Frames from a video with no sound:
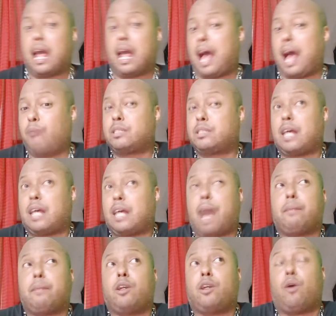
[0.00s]

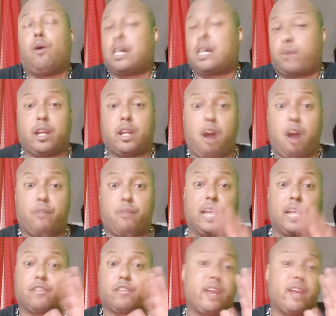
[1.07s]
I swear to God, for like
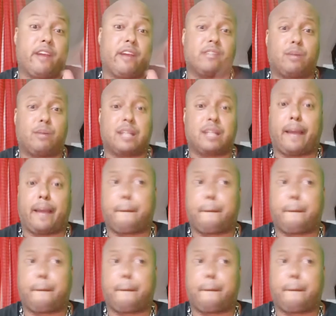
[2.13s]
3 years, I was like,